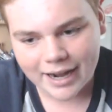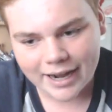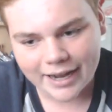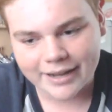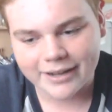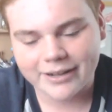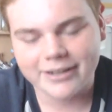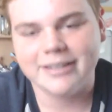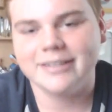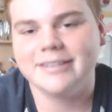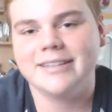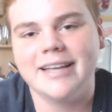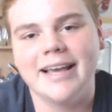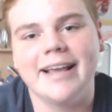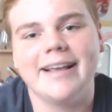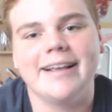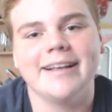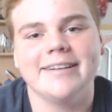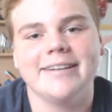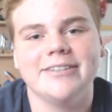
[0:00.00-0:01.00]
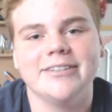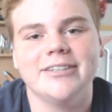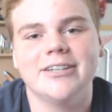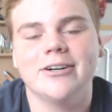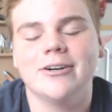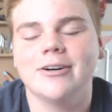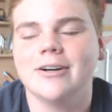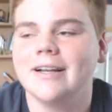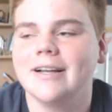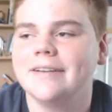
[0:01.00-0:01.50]
couldn't take it, you
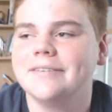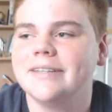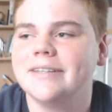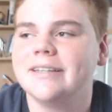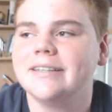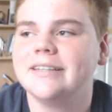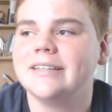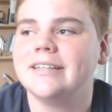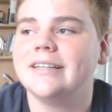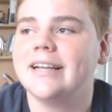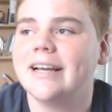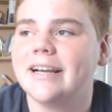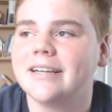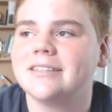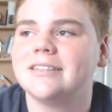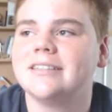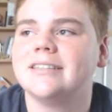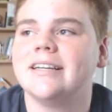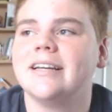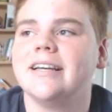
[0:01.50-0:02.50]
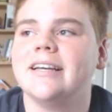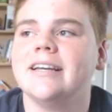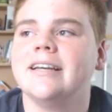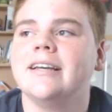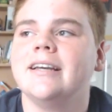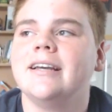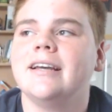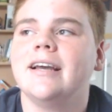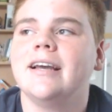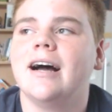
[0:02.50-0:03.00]
know. And then the next day,
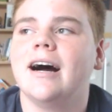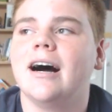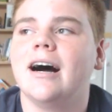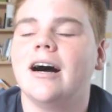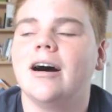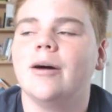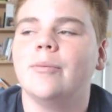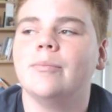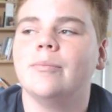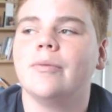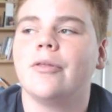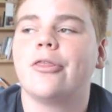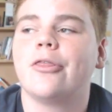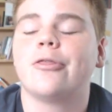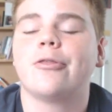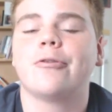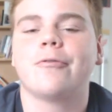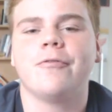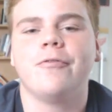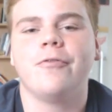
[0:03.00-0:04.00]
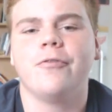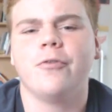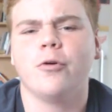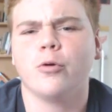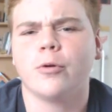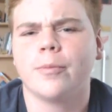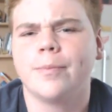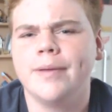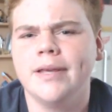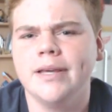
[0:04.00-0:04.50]
five
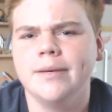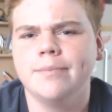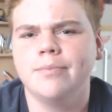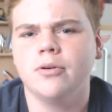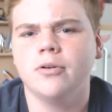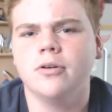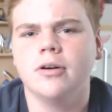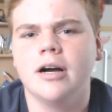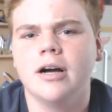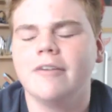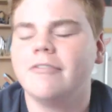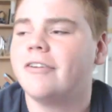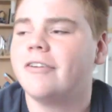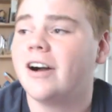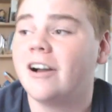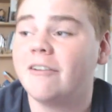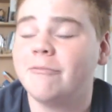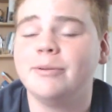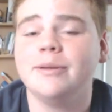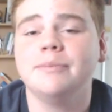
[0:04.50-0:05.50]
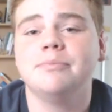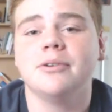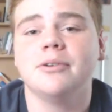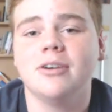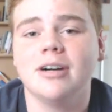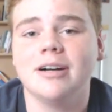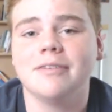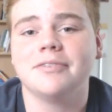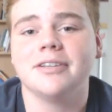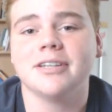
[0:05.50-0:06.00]
people left
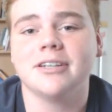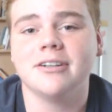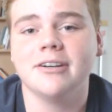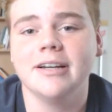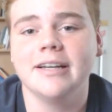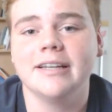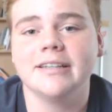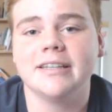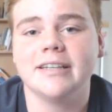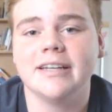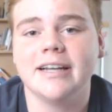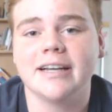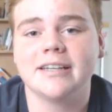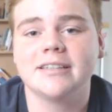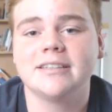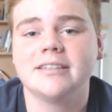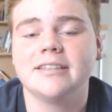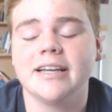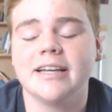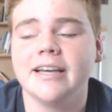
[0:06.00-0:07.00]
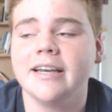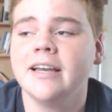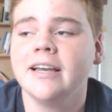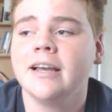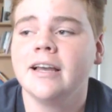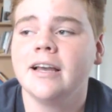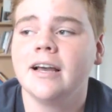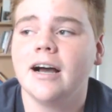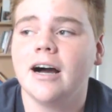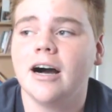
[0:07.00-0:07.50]
the clan the next day.
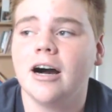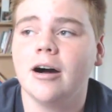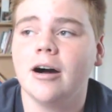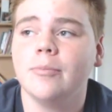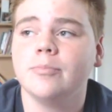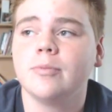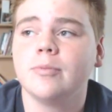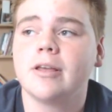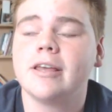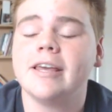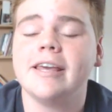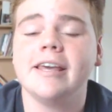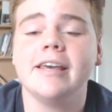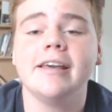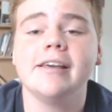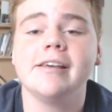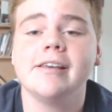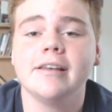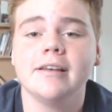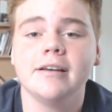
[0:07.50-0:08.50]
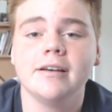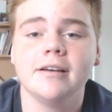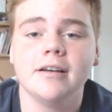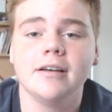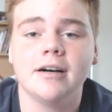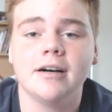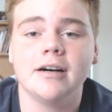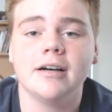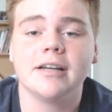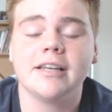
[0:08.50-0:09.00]
King
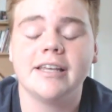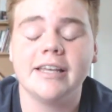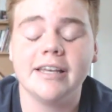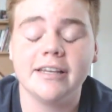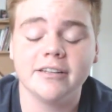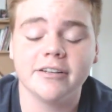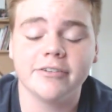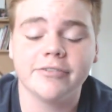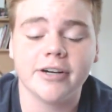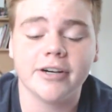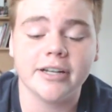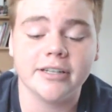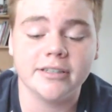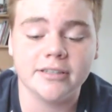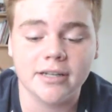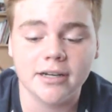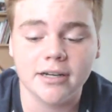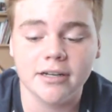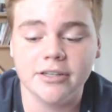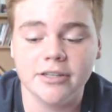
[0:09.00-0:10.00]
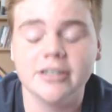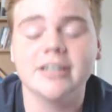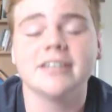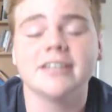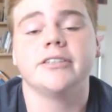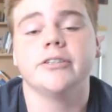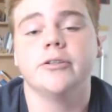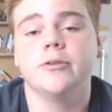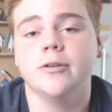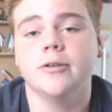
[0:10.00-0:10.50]
Define, you
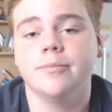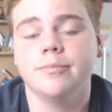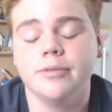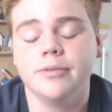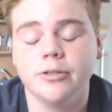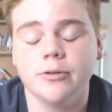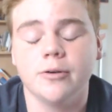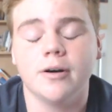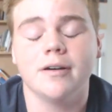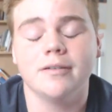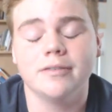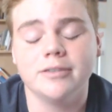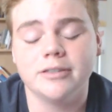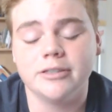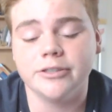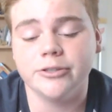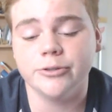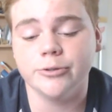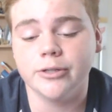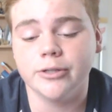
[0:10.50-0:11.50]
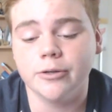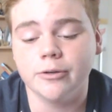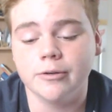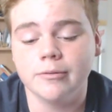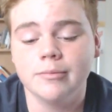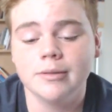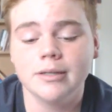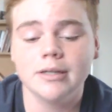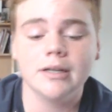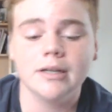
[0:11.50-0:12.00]
guys know him. You obviously do know
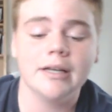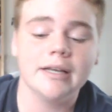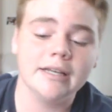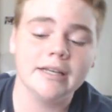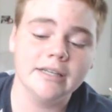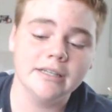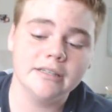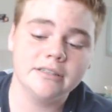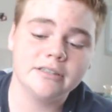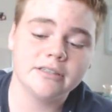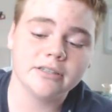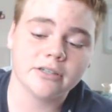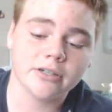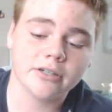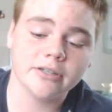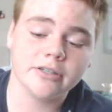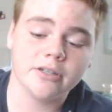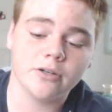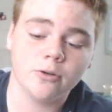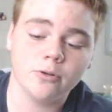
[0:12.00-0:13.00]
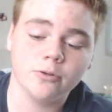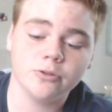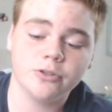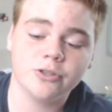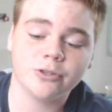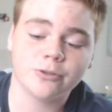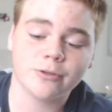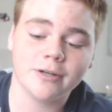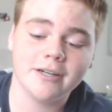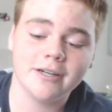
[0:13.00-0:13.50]
him. He started the whole
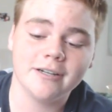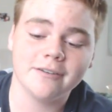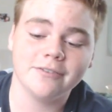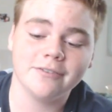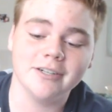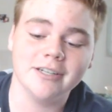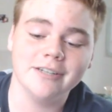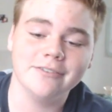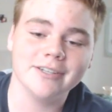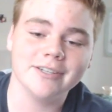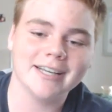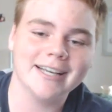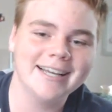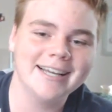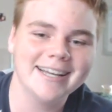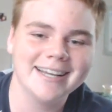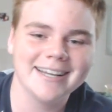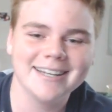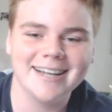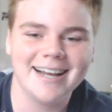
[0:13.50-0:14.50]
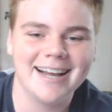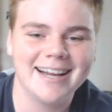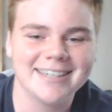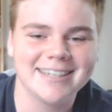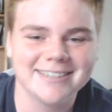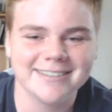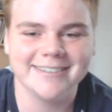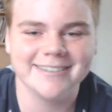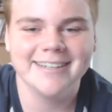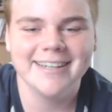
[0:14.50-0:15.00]
trend of leaving.
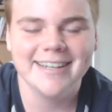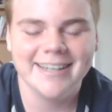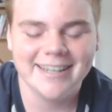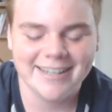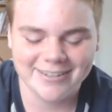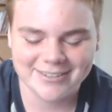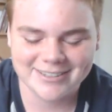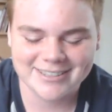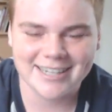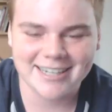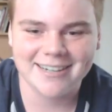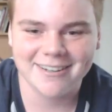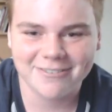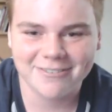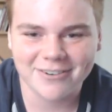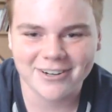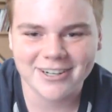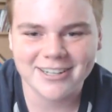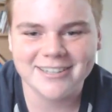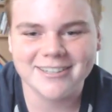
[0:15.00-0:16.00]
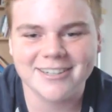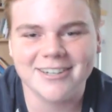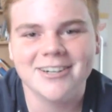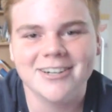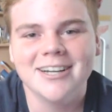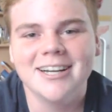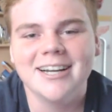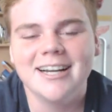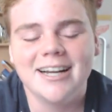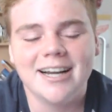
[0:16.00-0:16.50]
Actually, it was kind of funny, though.
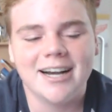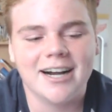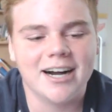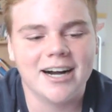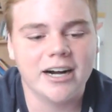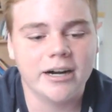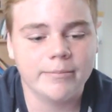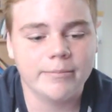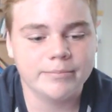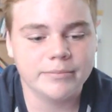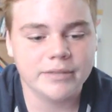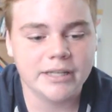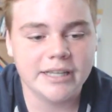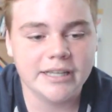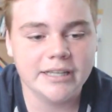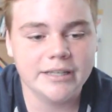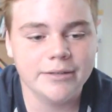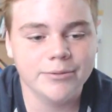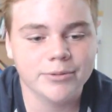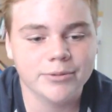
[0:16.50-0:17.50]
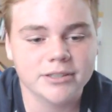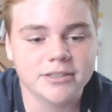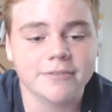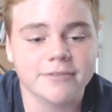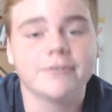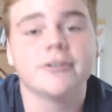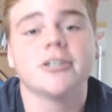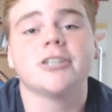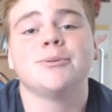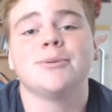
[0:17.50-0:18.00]
He was the
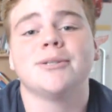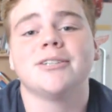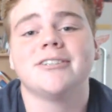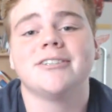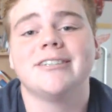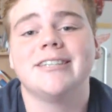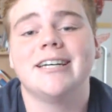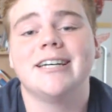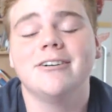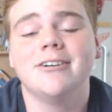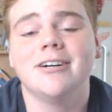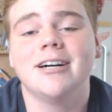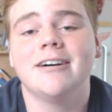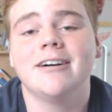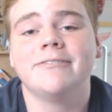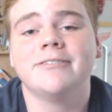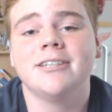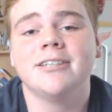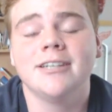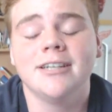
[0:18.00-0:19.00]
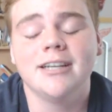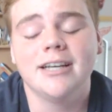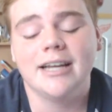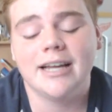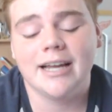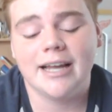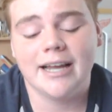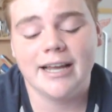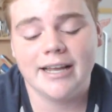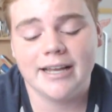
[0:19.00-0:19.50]
first person that left,
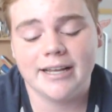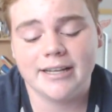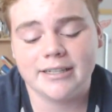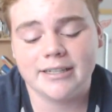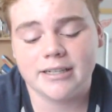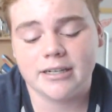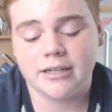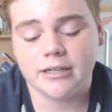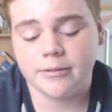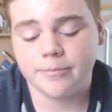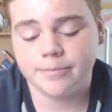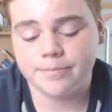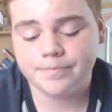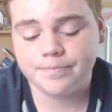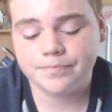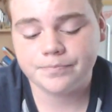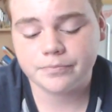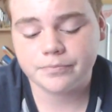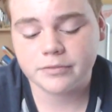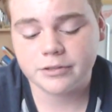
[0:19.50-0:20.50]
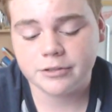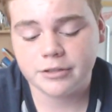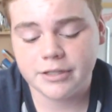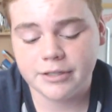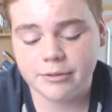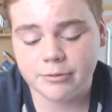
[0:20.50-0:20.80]
and he